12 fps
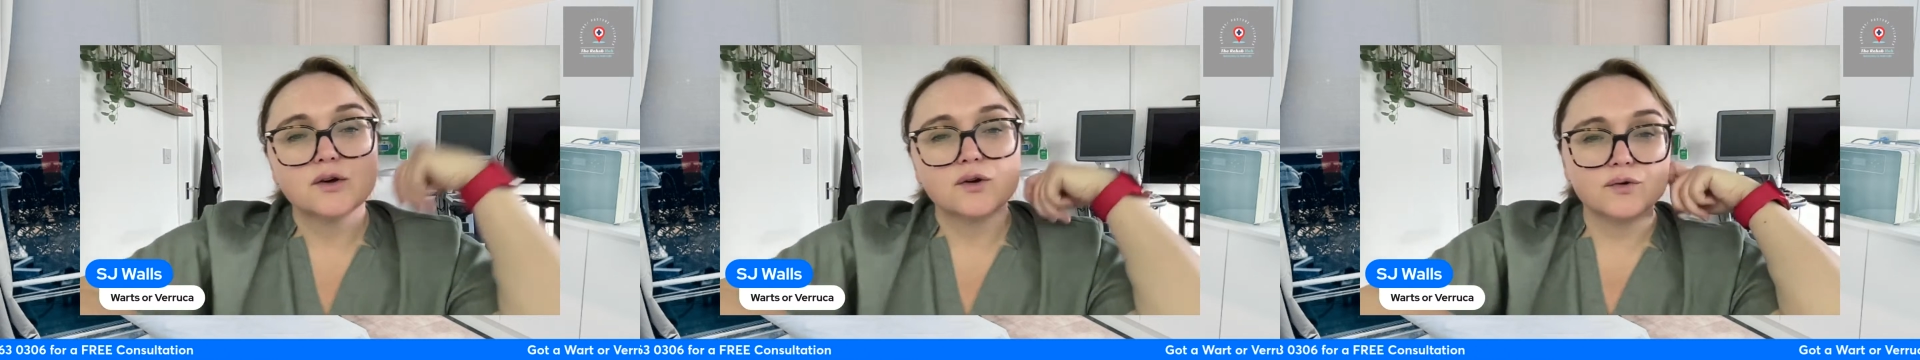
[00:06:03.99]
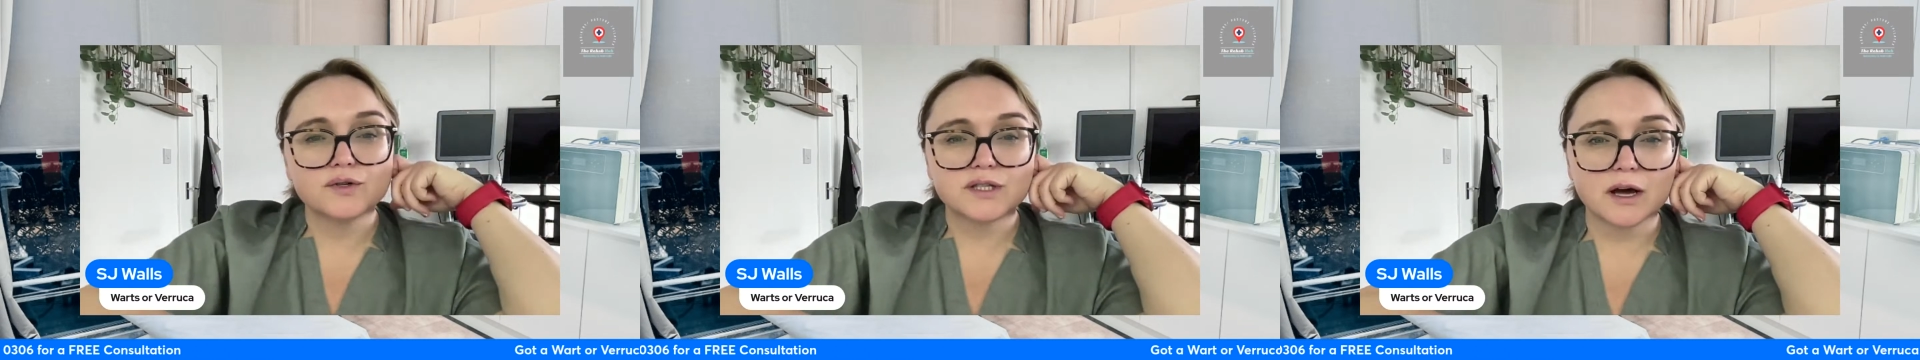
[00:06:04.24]

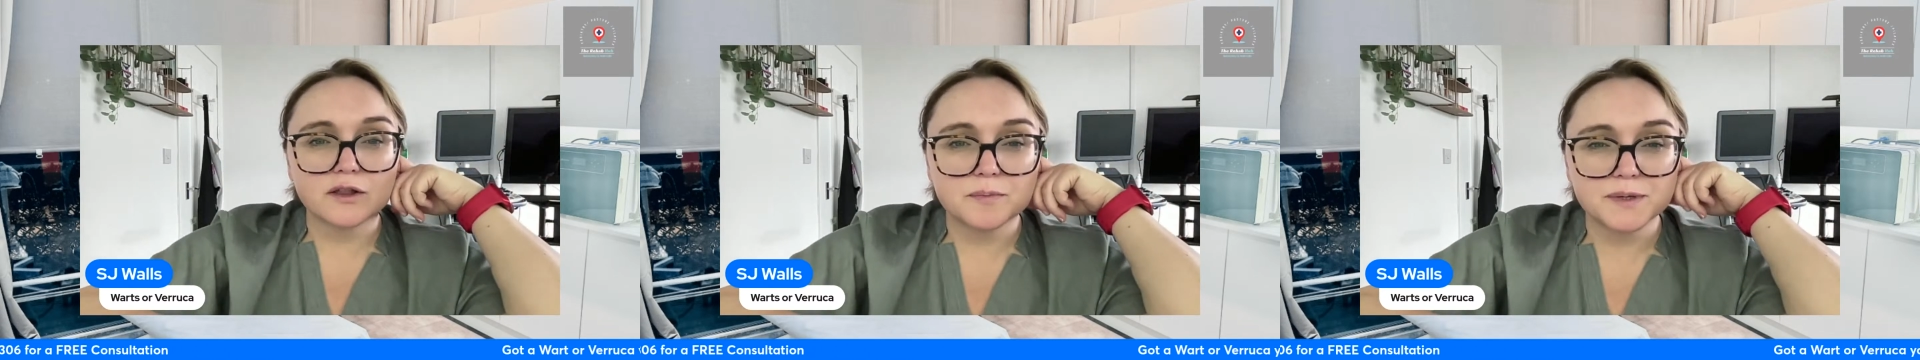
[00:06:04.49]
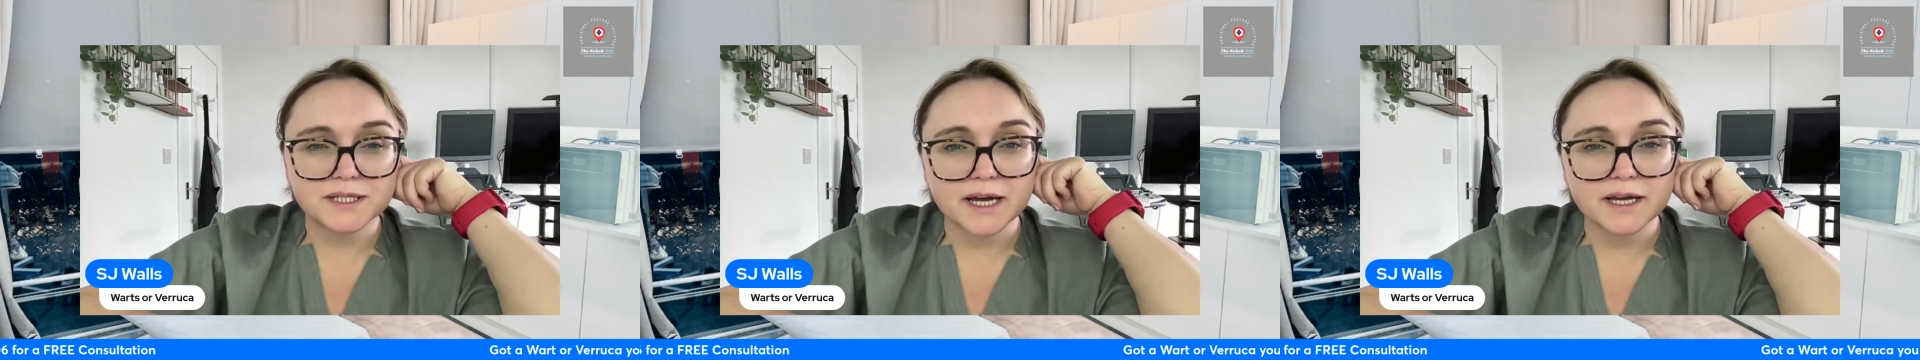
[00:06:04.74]
who's the other
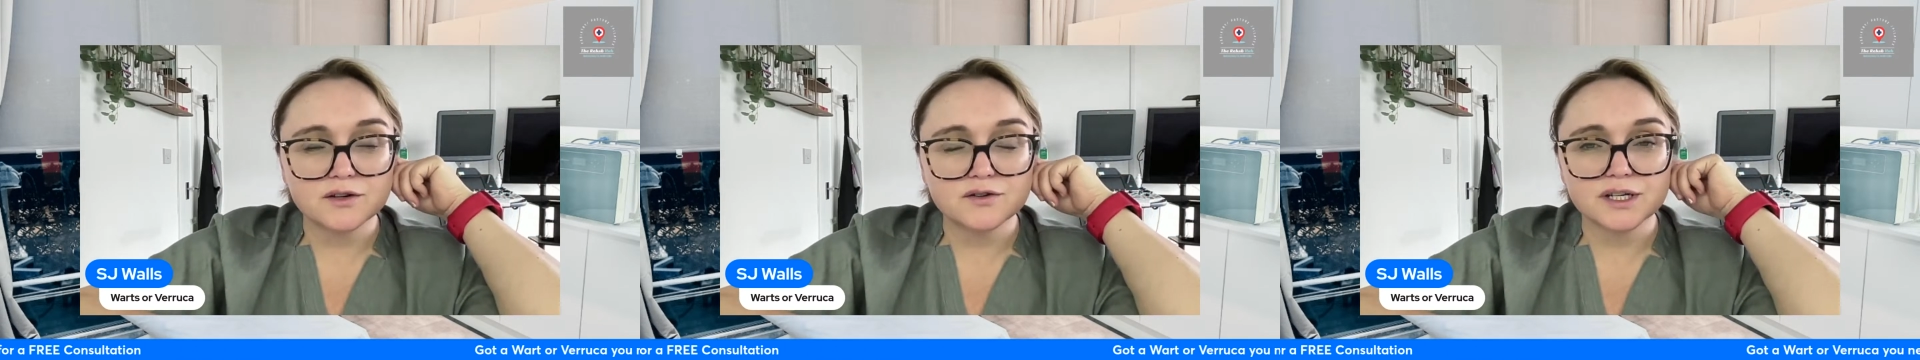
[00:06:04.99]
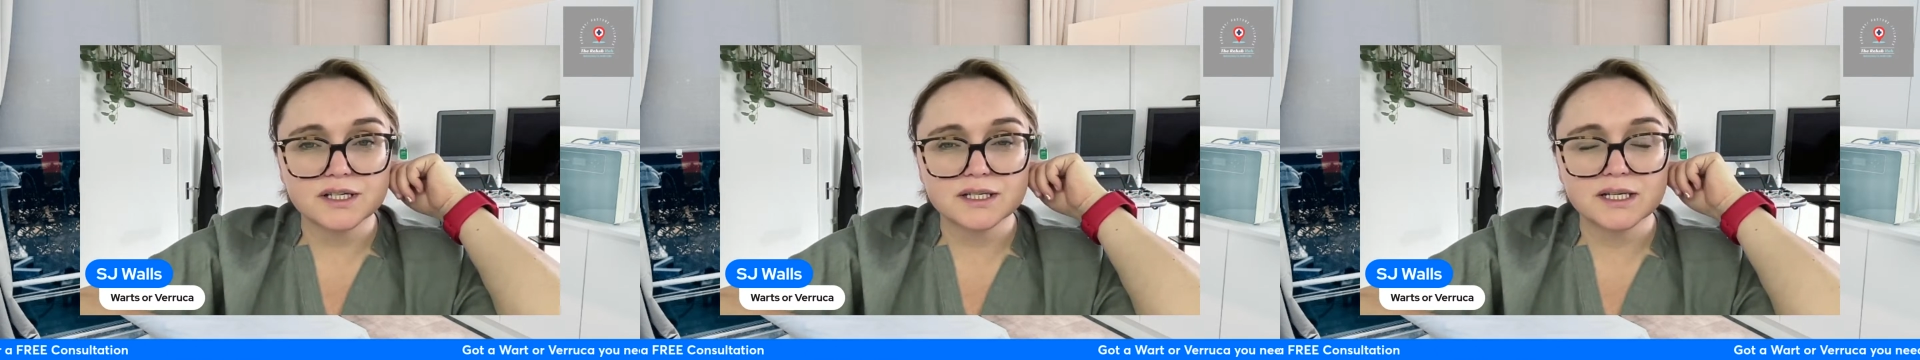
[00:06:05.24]

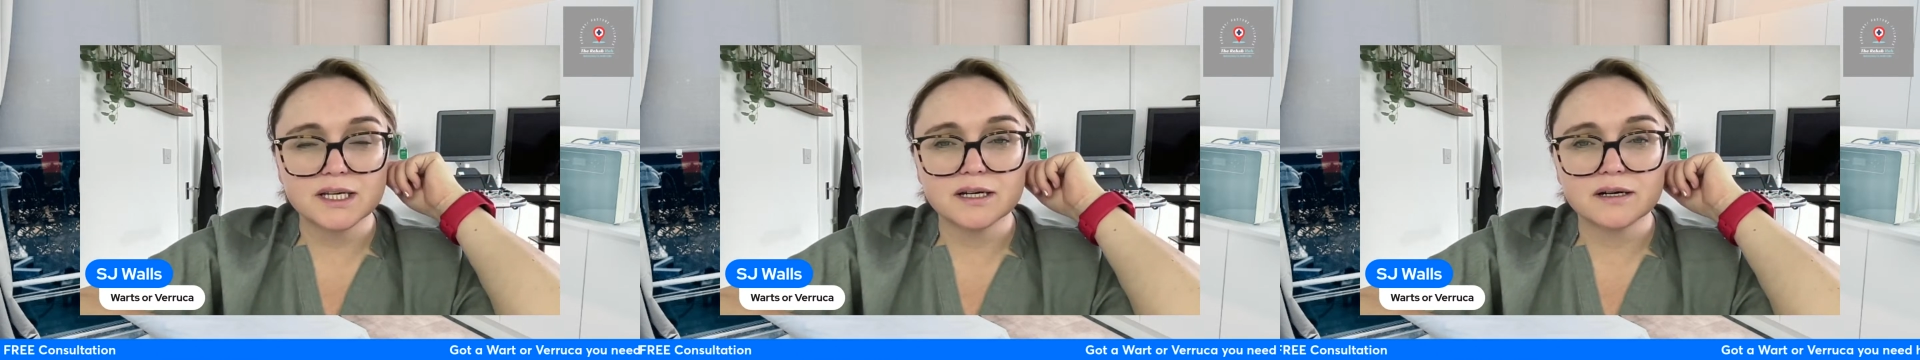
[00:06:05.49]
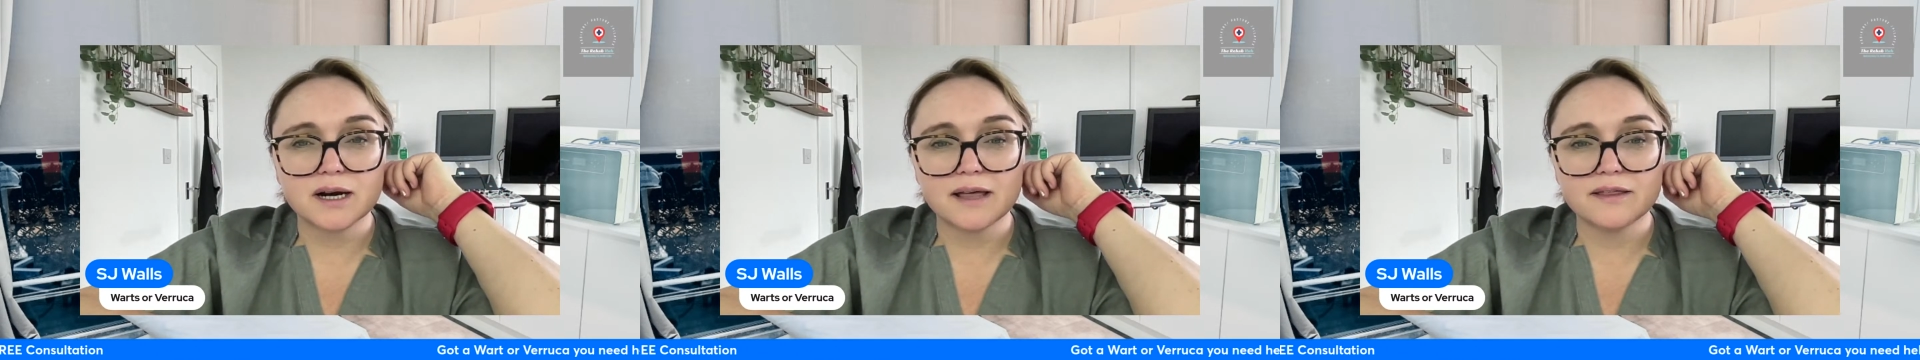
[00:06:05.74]
podiatrist
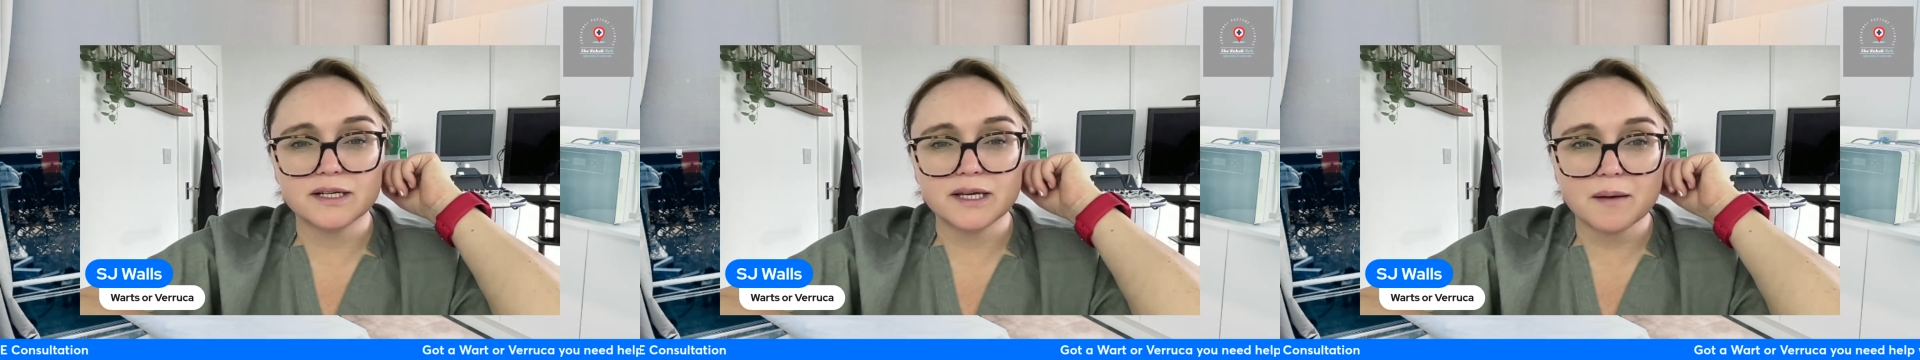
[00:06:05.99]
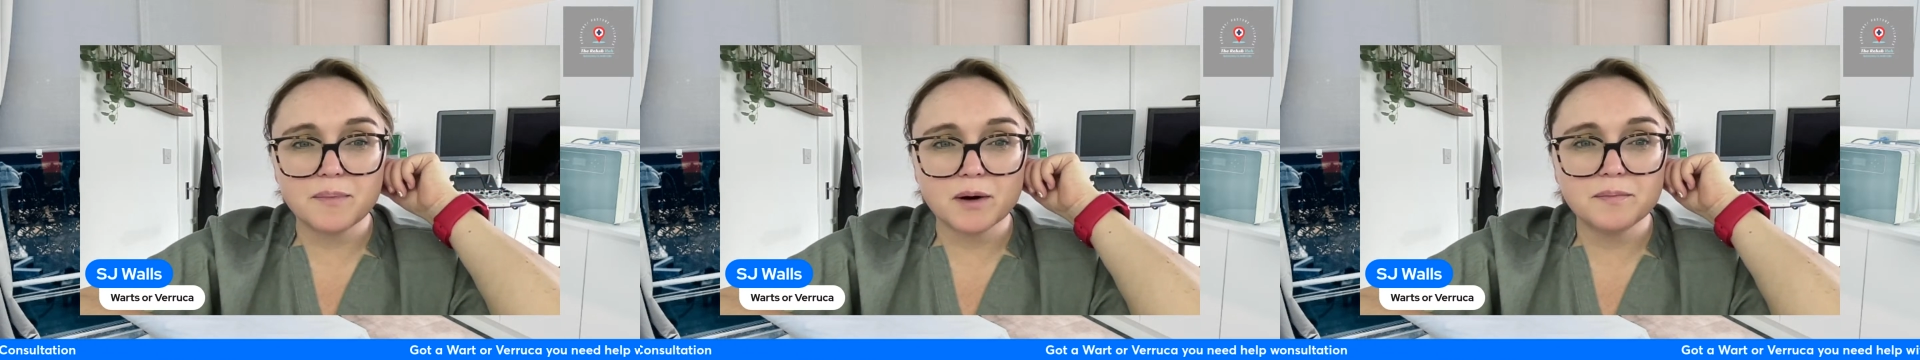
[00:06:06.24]
here at the
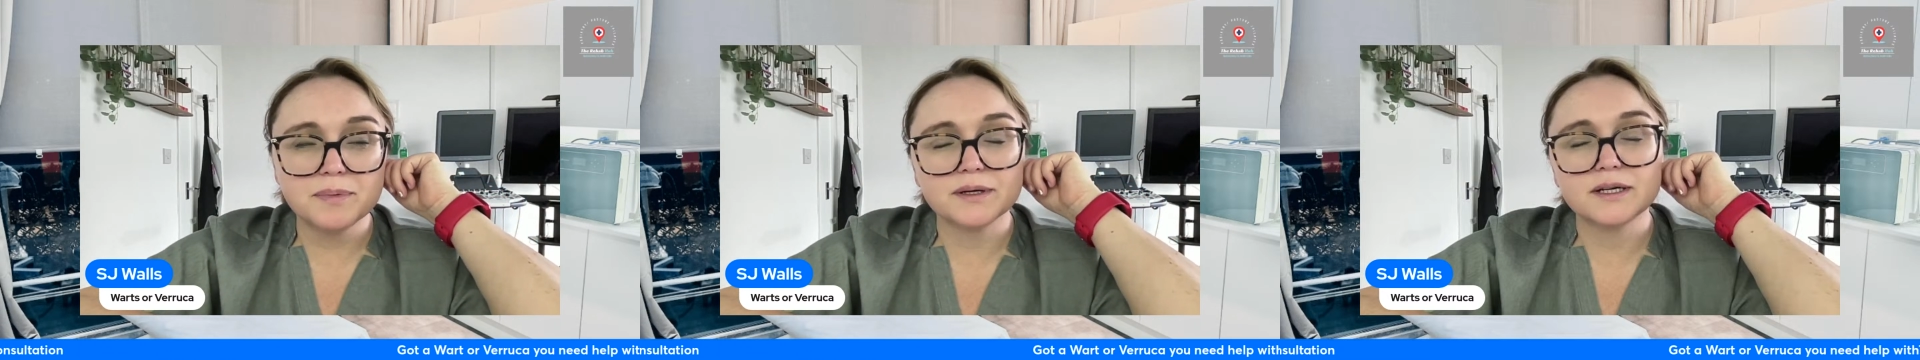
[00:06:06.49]
Rehab Hub.